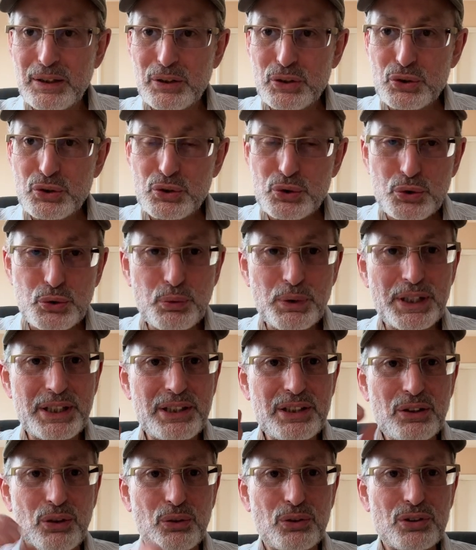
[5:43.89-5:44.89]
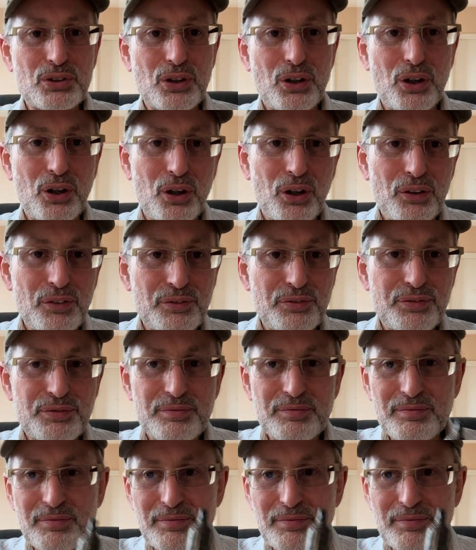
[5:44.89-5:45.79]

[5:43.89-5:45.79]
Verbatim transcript: sweet note of